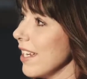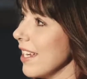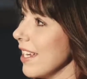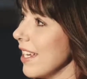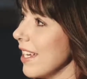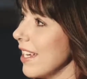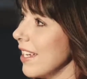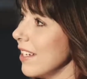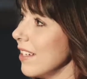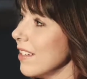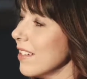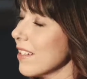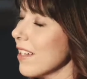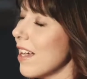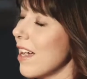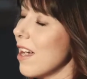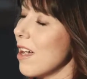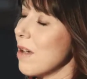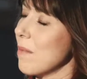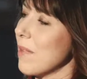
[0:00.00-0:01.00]
And
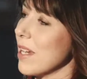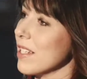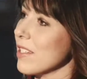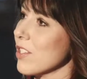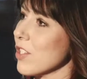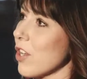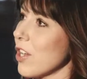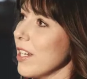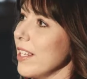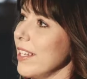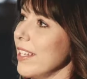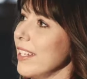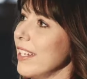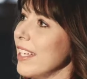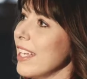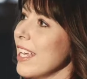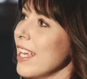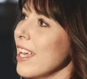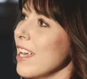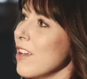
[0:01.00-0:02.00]
I started
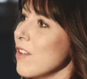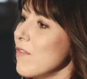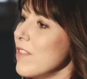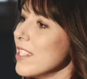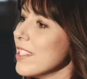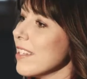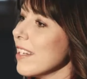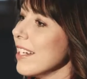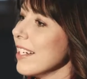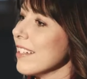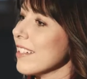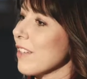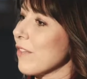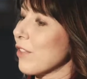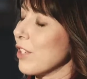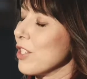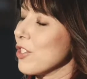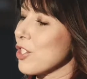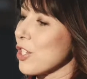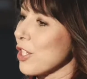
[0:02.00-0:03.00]
visiting
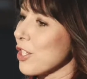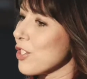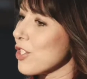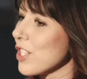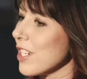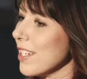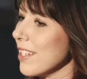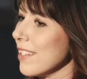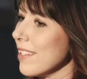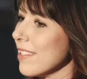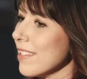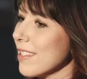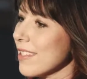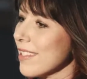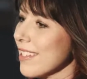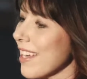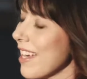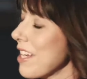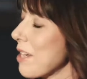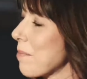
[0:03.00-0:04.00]
different
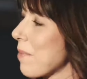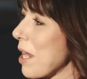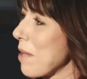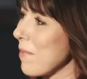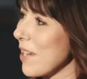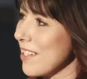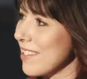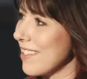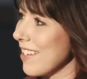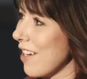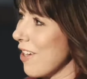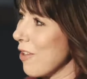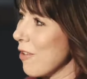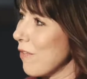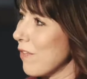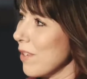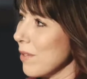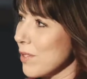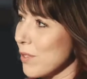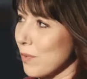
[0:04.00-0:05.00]
churches kind of by
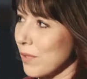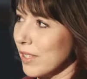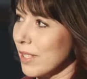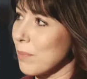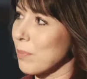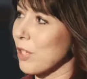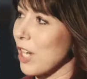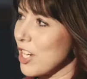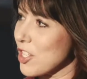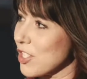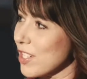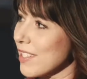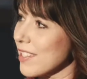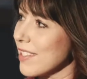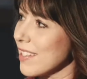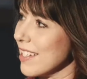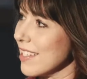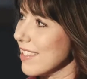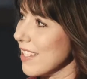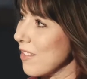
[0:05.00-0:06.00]
myself. It was a really precious
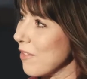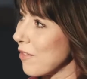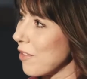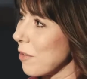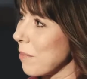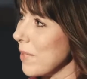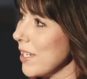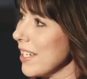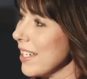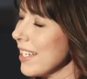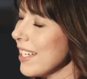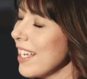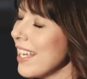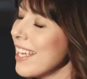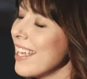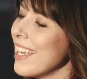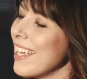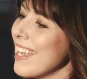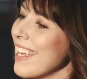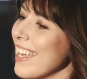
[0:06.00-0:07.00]
season for me.
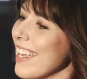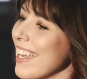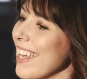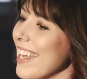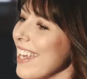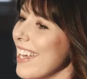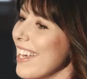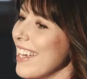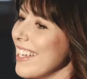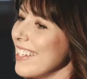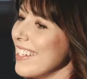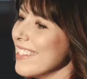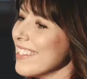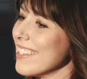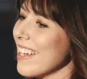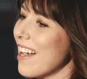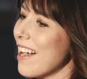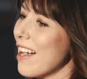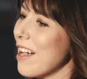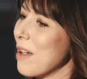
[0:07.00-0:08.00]
And
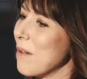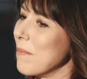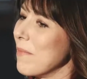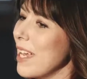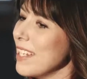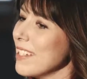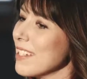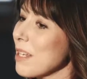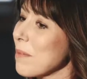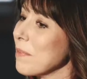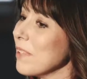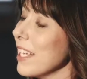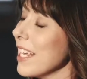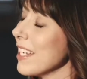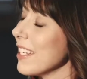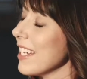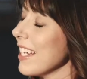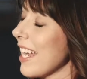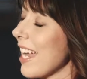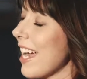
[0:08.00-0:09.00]
ended up
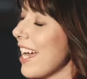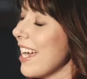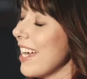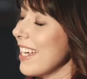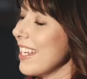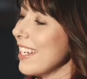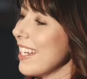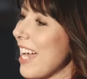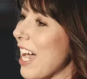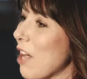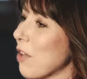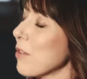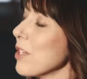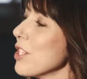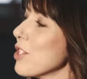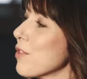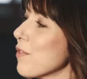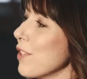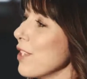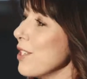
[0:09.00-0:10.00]
landing at
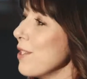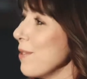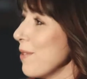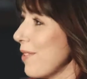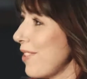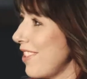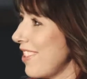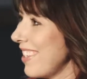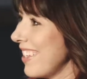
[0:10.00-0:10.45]
Outreach for Youth.